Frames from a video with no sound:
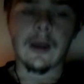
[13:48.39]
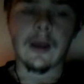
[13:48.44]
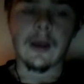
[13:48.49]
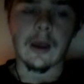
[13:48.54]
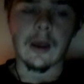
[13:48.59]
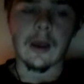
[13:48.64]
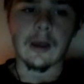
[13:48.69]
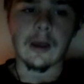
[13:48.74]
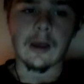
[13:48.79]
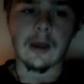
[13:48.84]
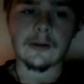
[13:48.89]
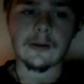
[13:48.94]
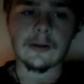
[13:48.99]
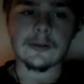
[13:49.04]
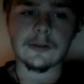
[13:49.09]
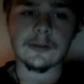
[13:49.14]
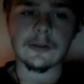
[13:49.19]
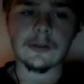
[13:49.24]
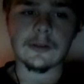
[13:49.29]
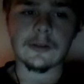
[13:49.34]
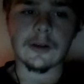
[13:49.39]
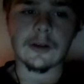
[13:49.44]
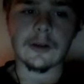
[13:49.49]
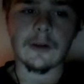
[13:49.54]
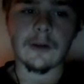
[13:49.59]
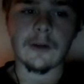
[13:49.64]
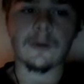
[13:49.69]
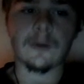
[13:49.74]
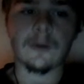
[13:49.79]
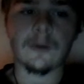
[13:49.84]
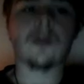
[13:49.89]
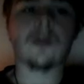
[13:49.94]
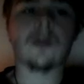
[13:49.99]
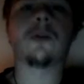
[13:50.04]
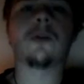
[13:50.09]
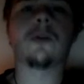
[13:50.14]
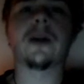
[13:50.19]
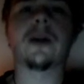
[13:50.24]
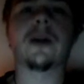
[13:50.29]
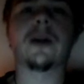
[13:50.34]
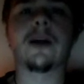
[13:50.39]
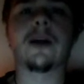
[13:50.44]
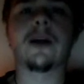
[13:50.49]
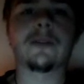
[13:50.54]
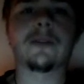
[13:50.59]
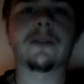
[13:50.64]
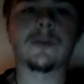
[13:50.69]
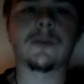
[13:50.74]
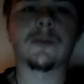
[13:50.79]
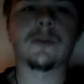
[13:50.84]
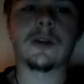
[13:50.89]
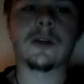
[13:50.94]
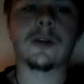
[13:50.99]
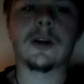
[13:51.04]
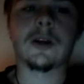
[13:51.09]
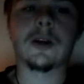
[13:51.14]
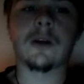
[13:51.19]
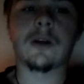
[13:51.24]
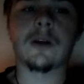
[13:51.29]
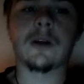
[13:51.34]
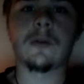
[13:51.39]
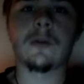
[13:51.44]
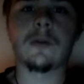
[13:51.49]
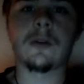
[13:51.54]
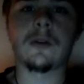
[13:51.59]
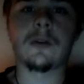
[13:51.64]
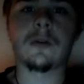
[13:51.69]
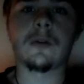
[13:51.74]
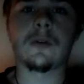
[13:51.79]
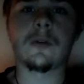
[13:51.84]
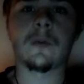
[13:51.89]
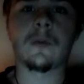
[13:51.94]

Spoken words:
and I really hope that happens one day. I really do.